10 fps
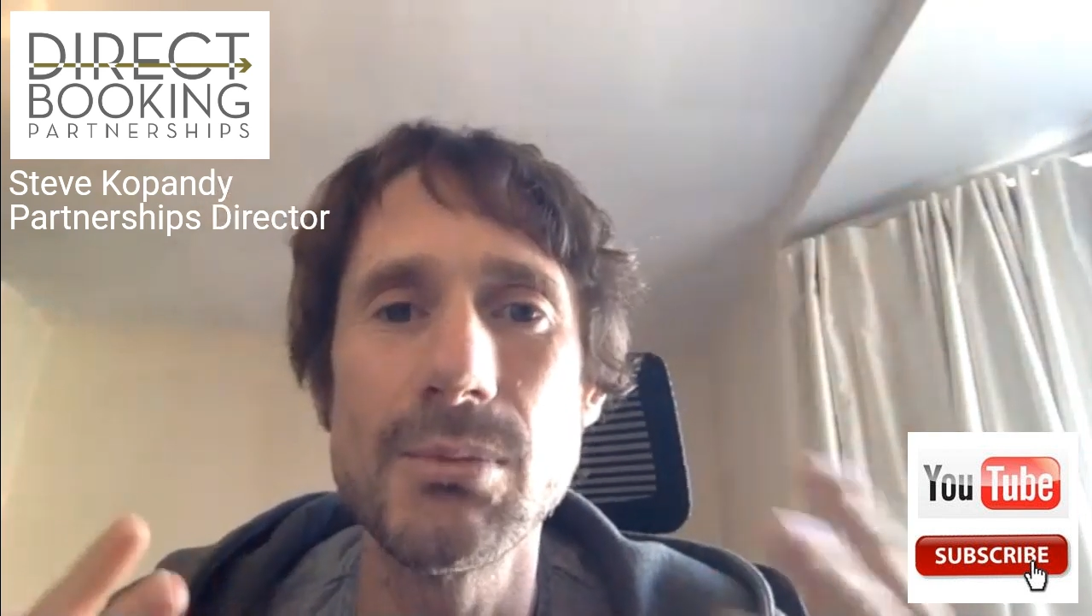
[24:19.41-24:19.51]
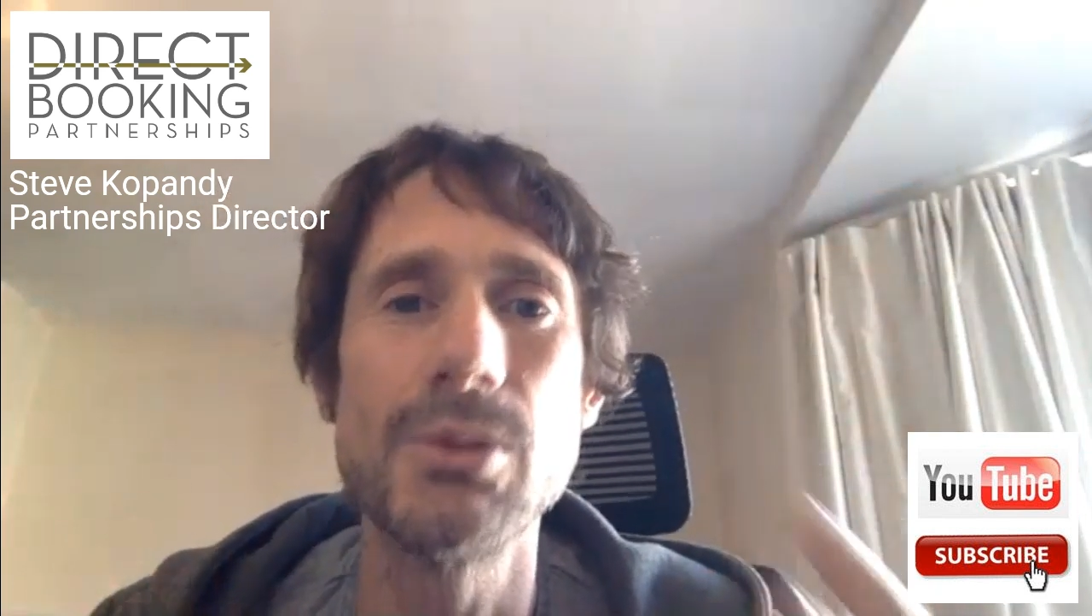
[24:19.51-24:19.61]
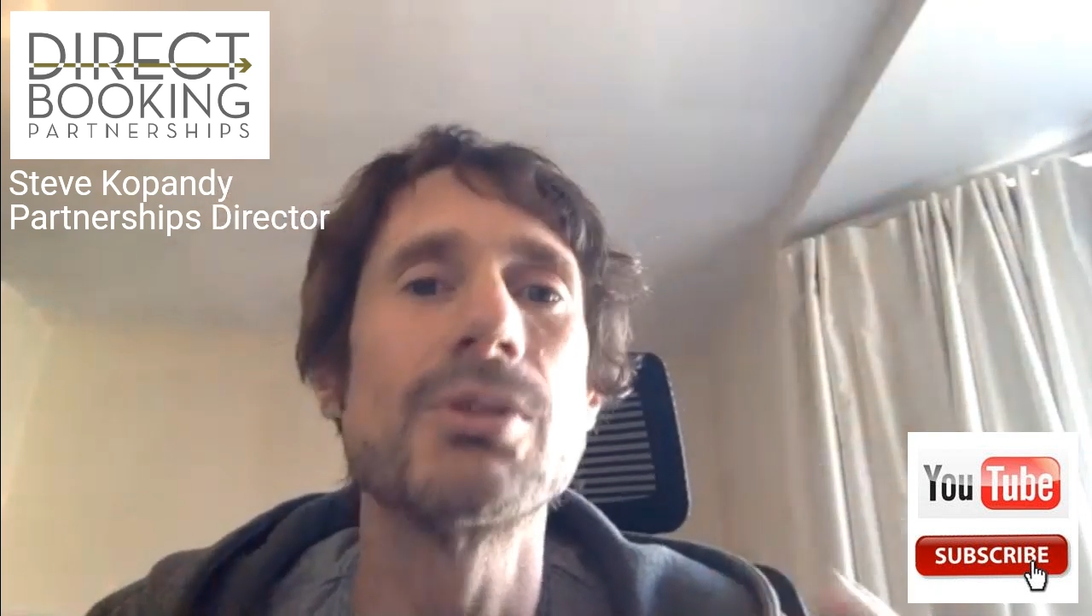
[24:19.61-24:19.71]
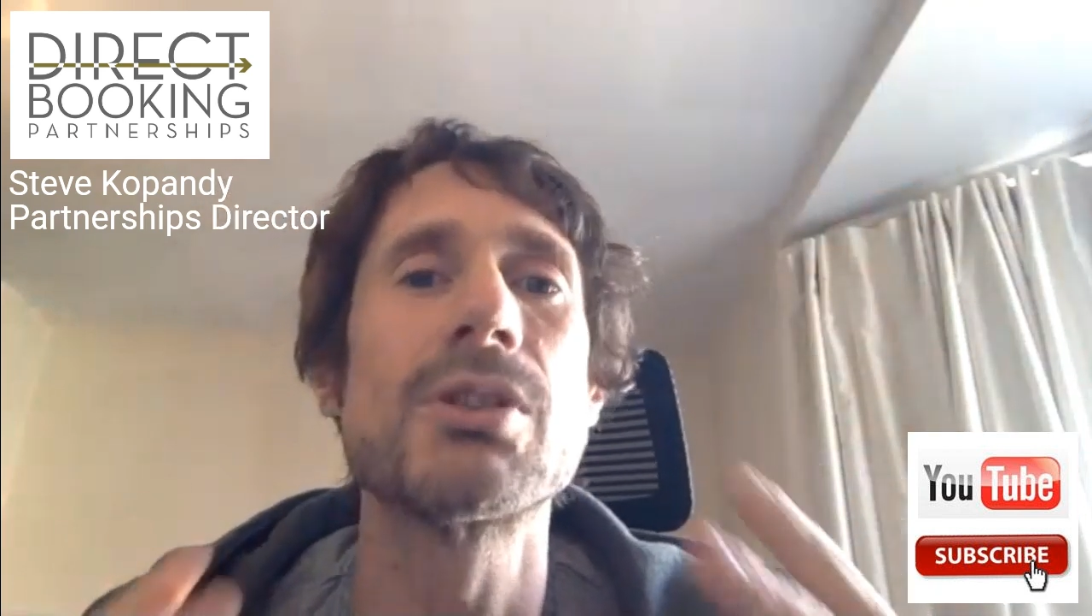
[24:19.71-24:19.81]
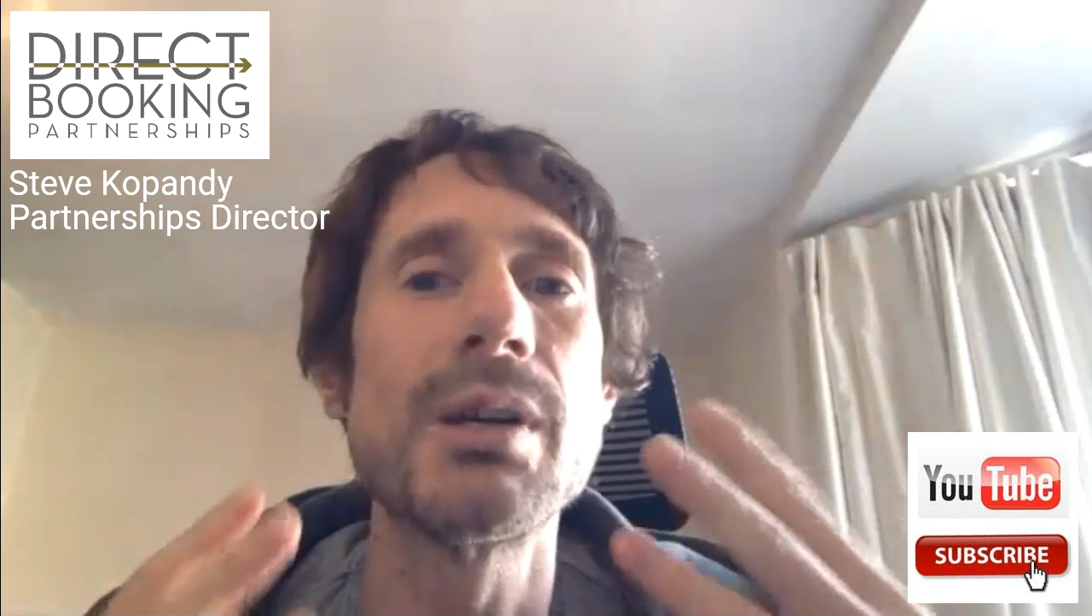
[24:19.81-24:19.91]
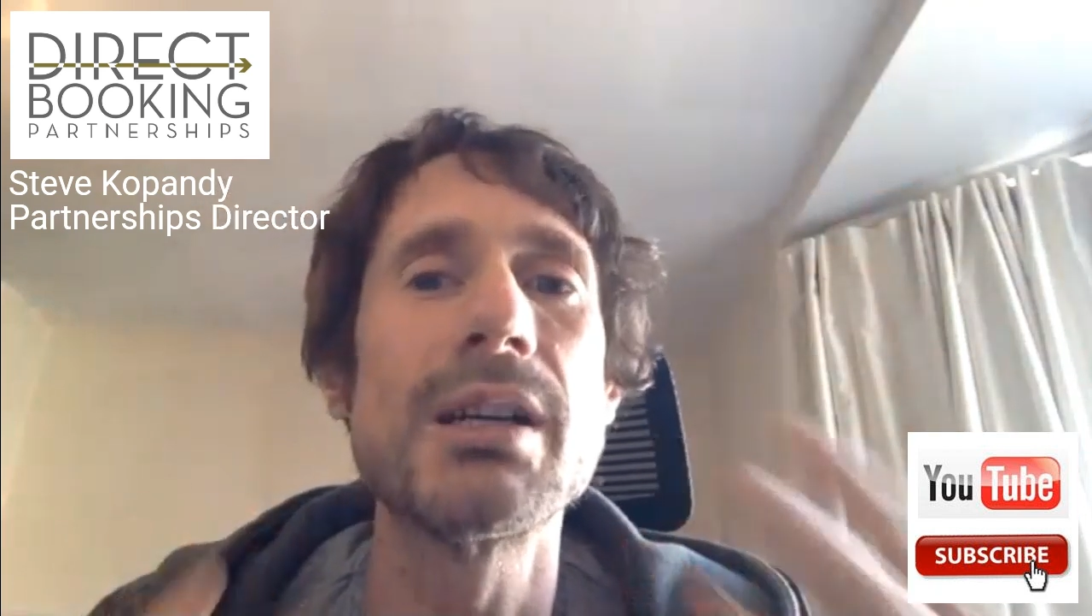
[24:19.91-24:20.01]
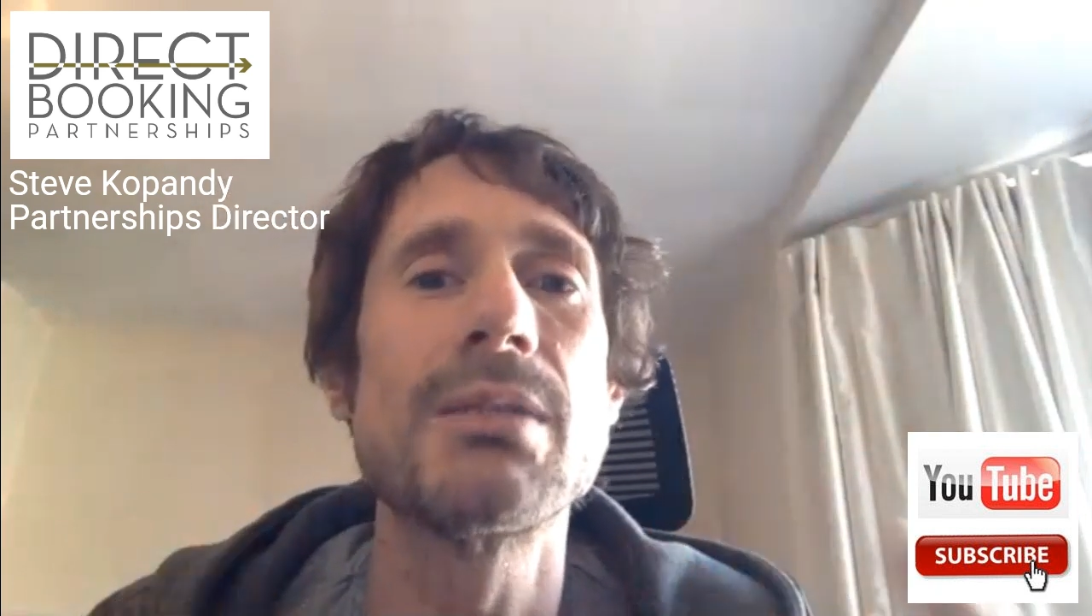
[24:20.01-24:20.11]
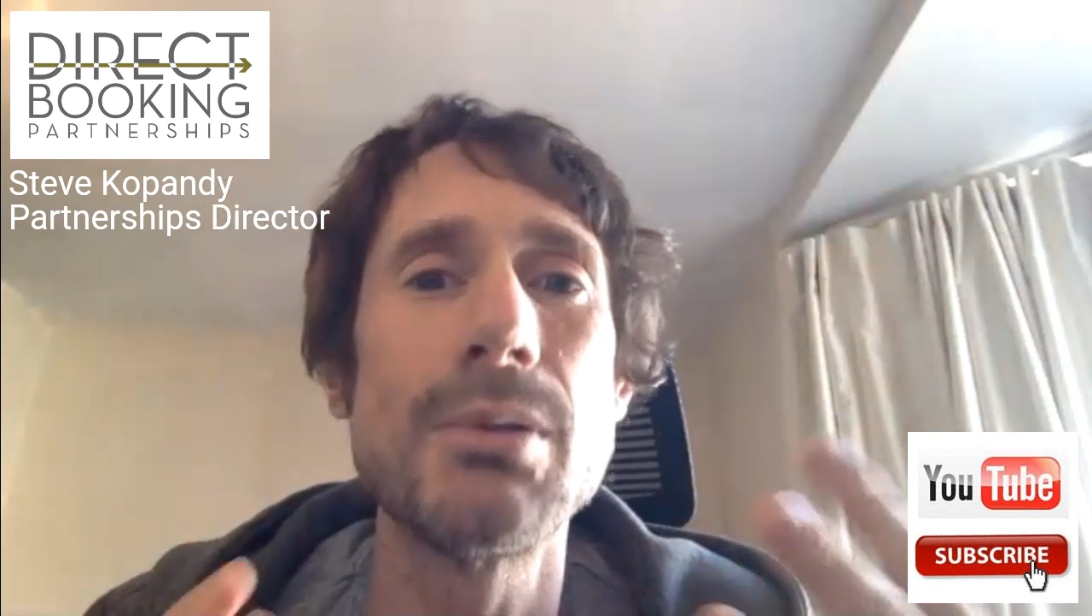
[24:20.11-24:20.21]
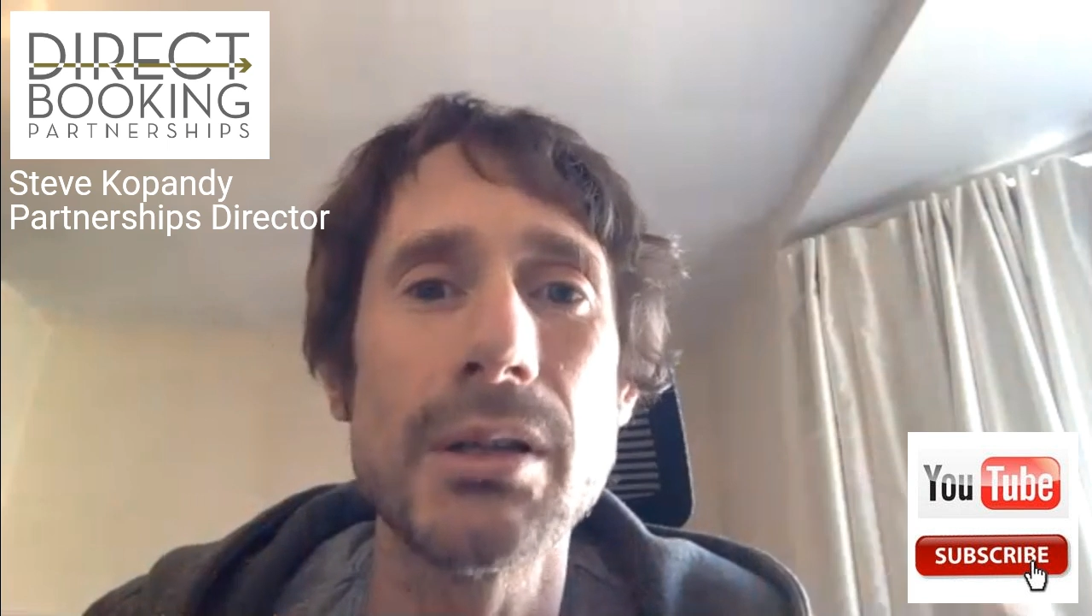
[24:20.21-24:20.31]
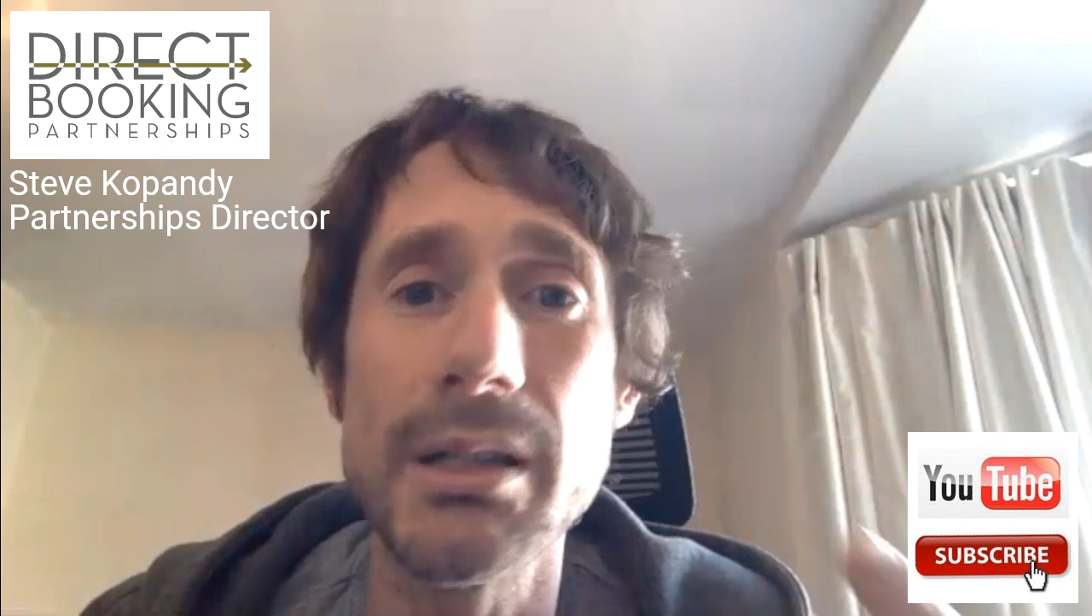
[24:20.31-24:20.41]
more
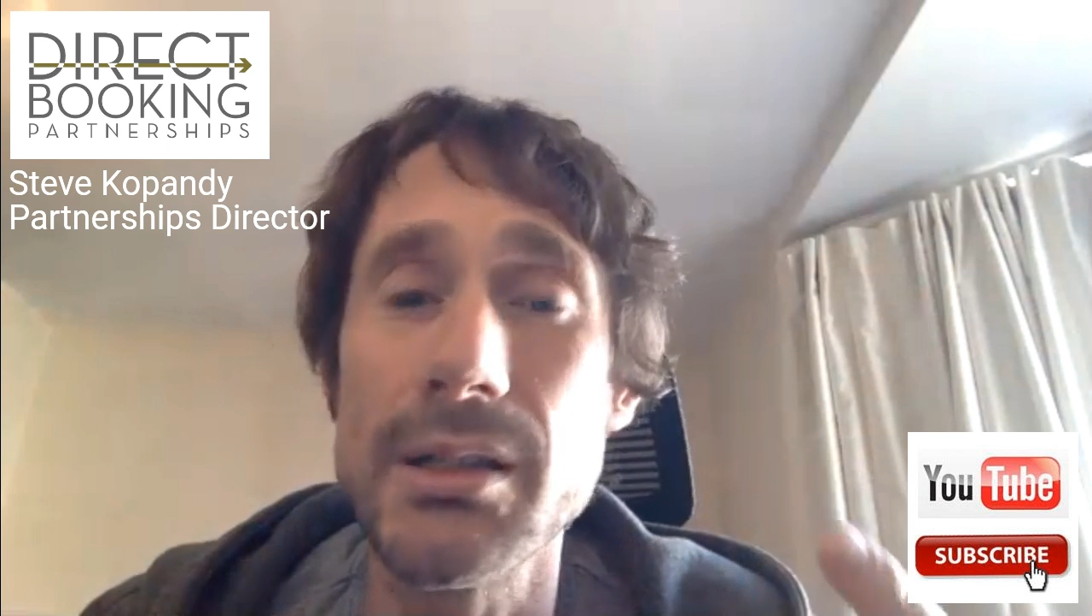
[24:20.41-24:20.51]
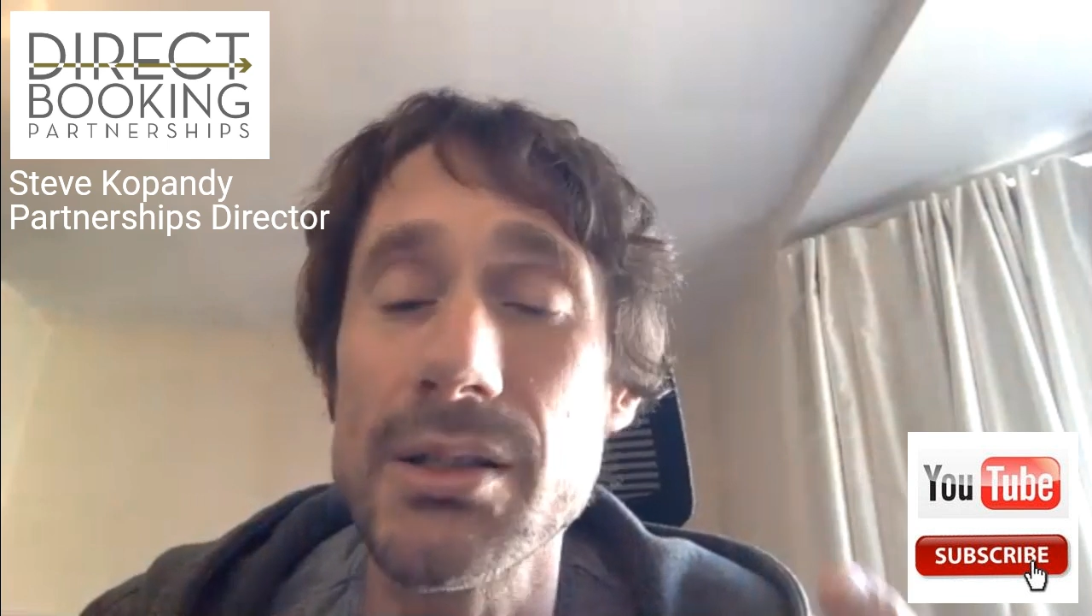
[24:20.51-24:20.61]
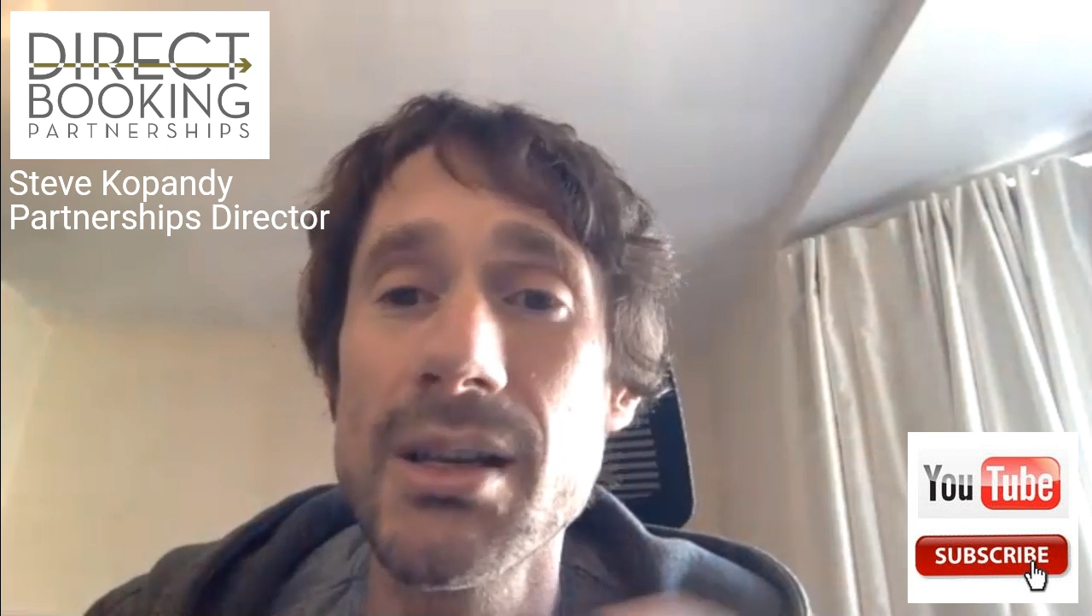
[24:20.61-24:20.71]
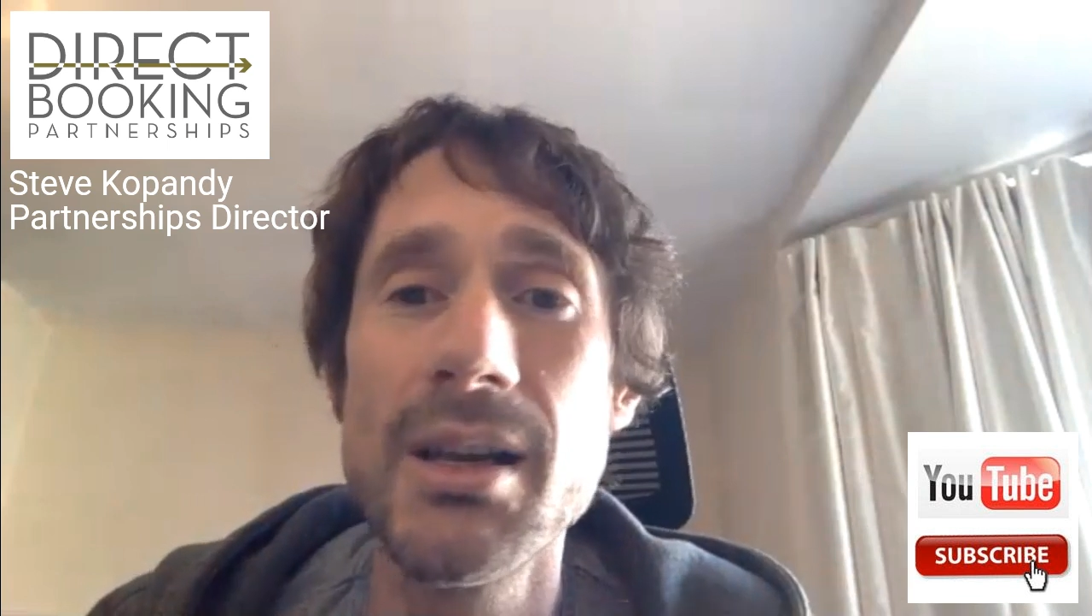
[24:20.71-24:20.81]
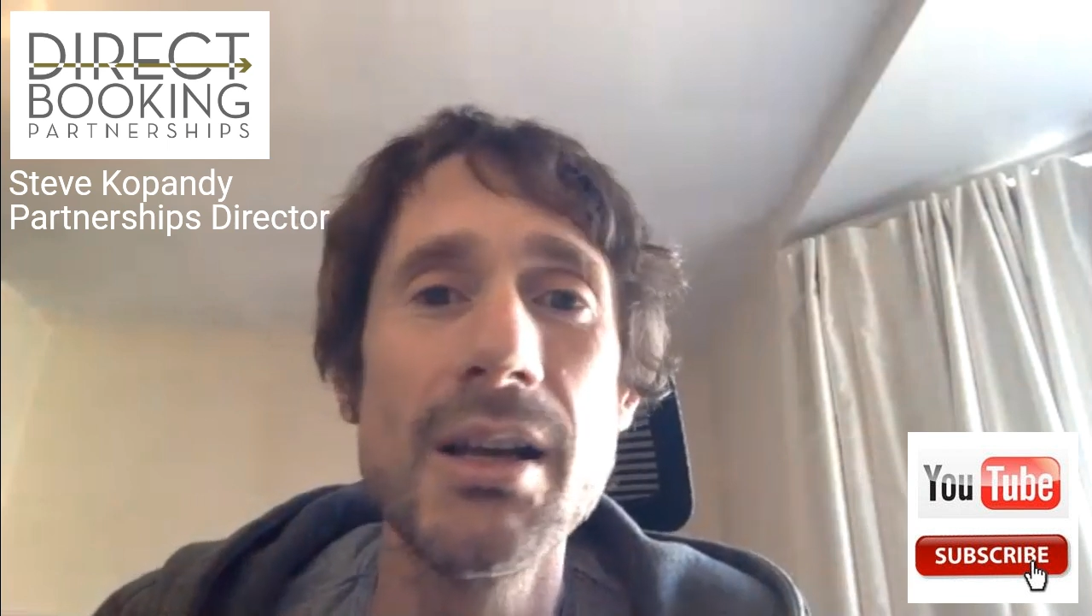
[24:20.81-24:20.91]
direct bookings.